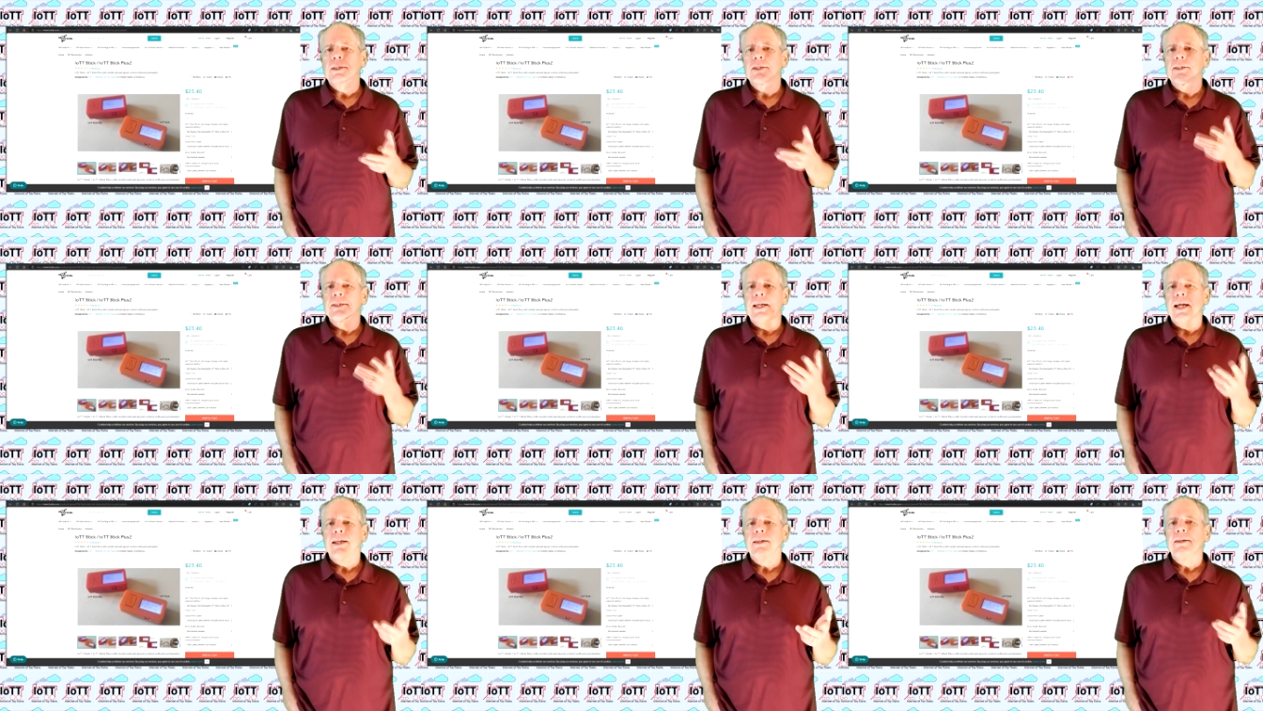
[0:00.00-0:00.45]
the
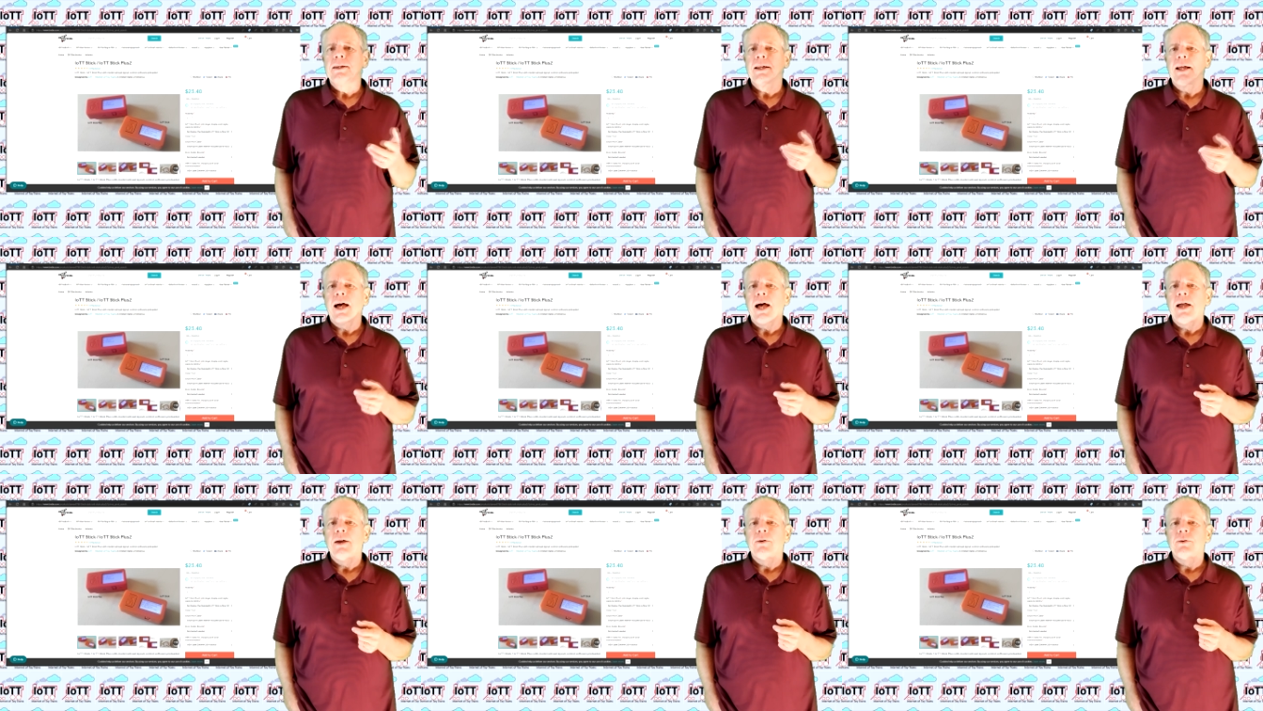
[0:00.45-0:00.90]
standard
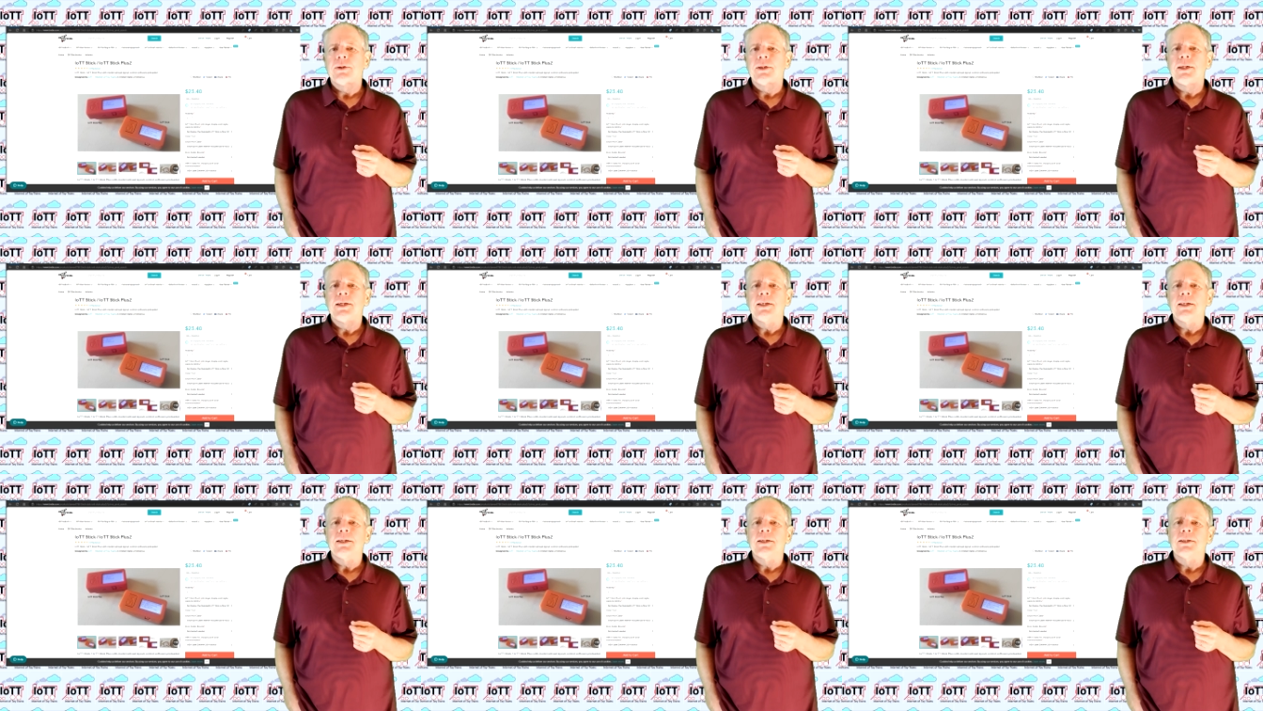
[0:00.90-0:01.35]

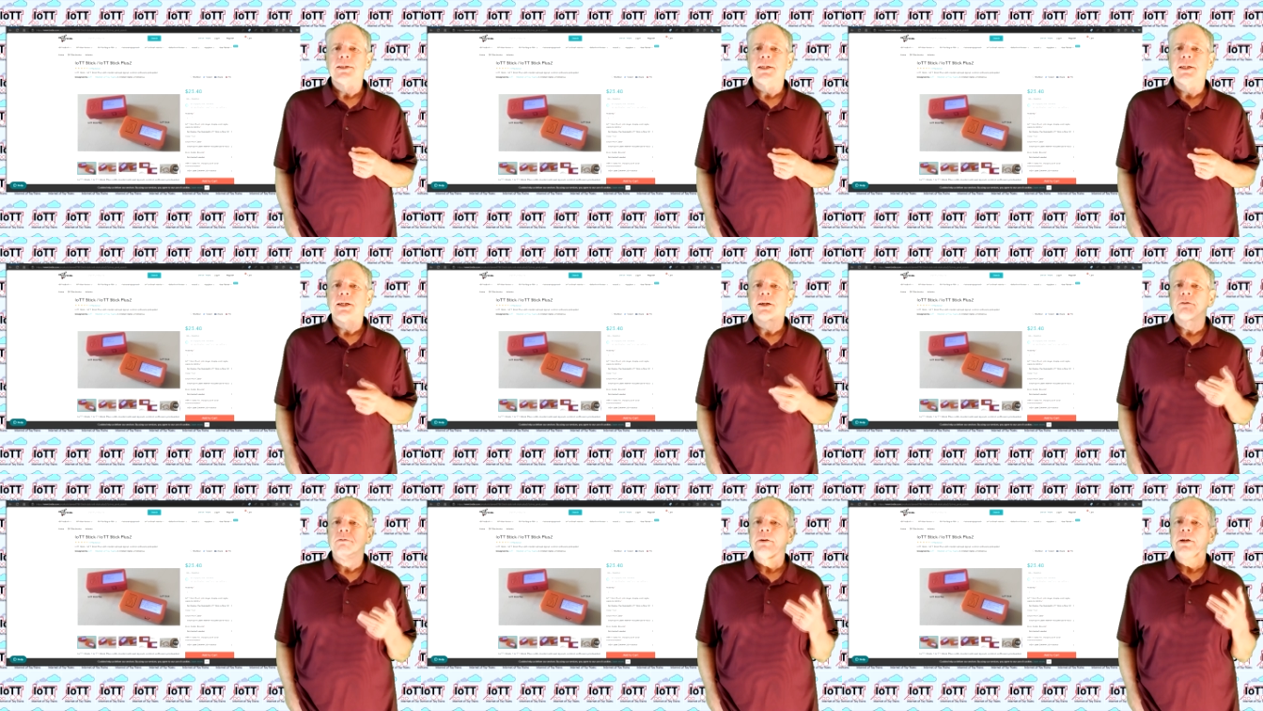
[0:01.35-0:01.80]
IoTT
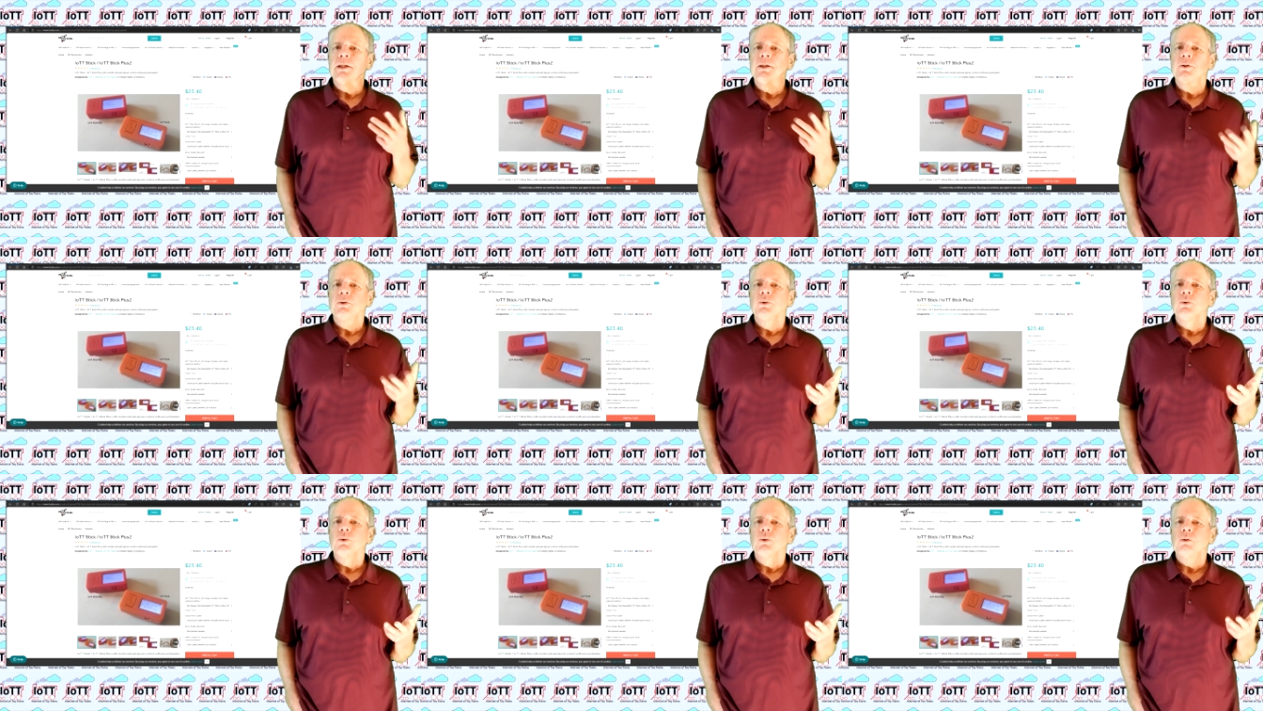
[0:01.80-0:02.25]
stick will
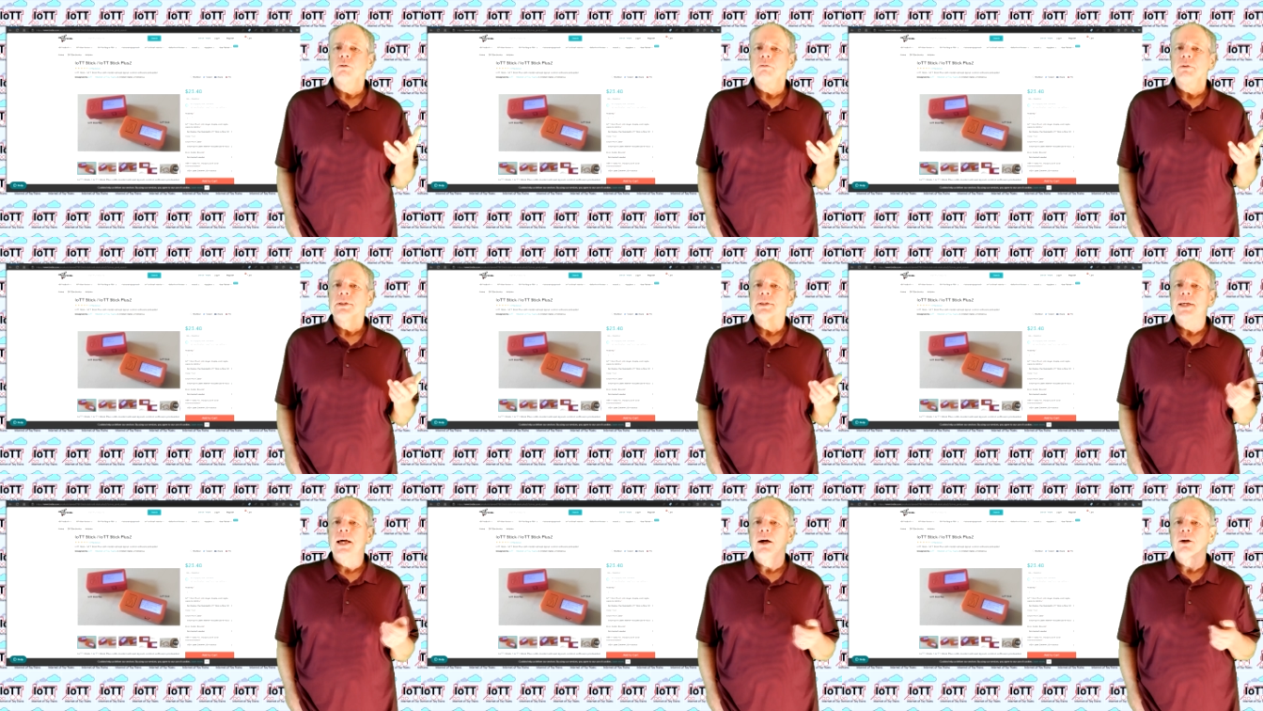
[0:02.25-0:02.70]
do
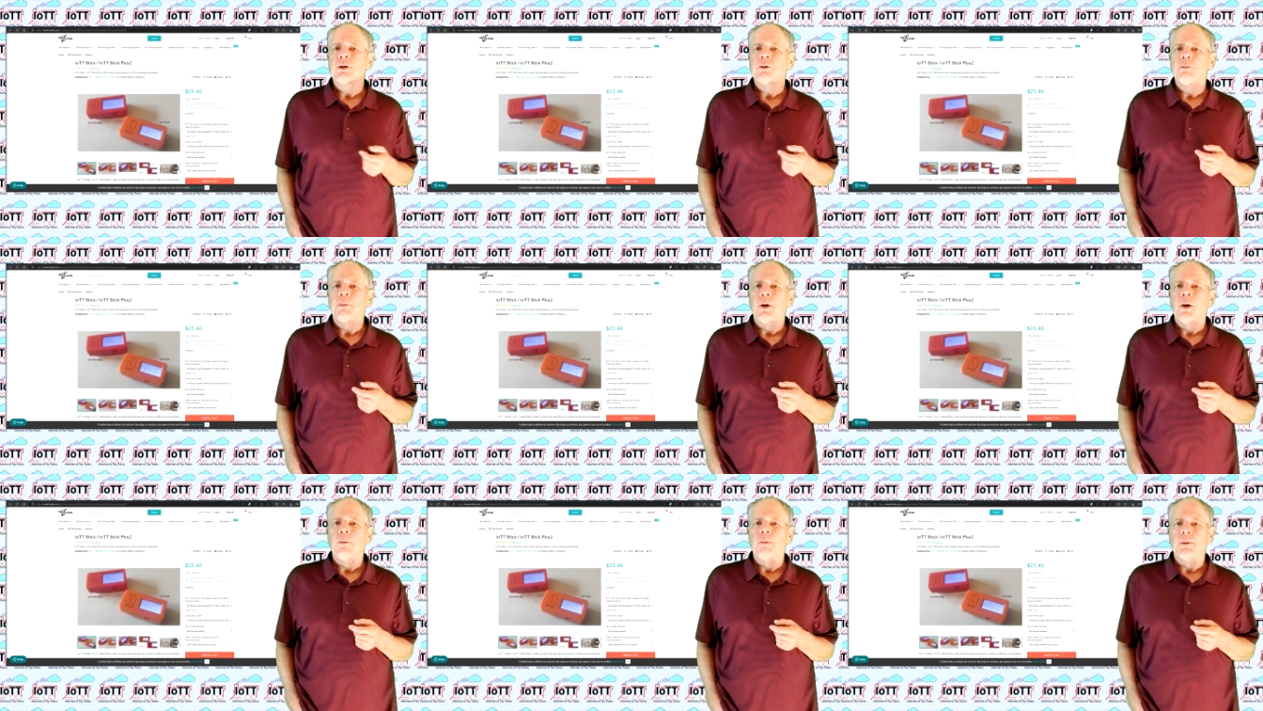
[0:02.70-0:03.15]

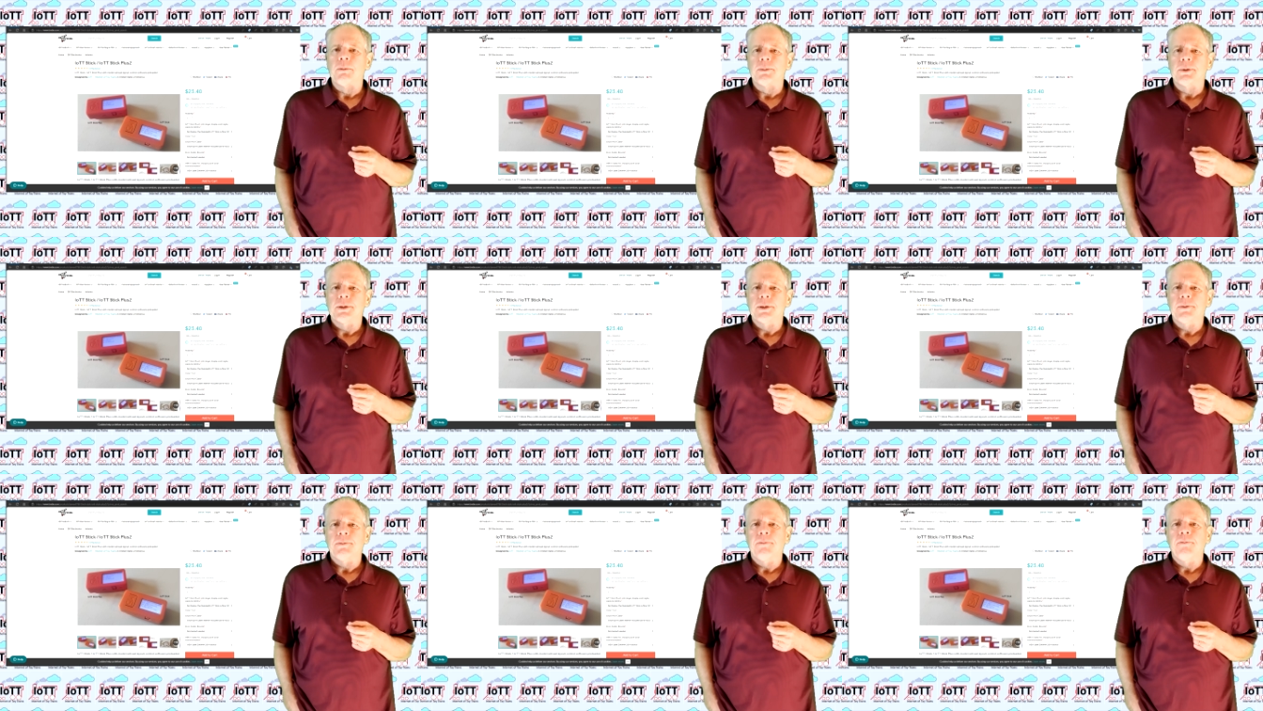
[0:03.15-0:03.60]
without
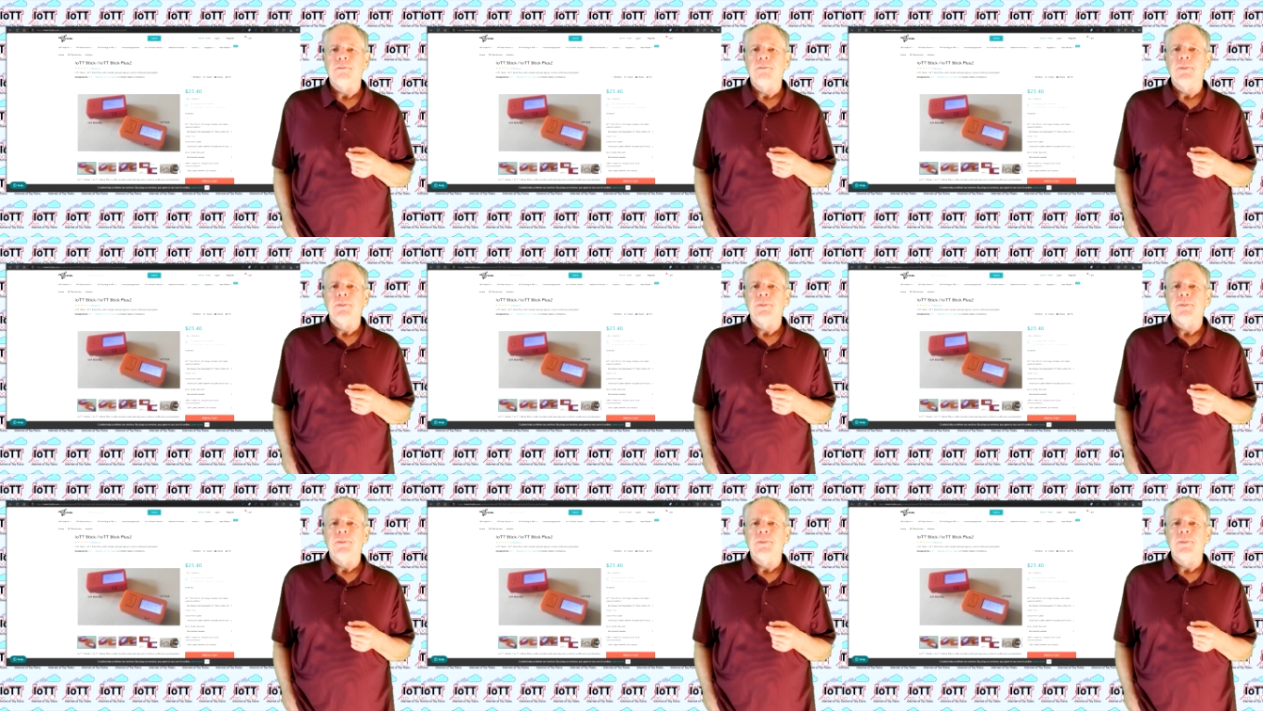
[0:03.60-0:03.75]
problems.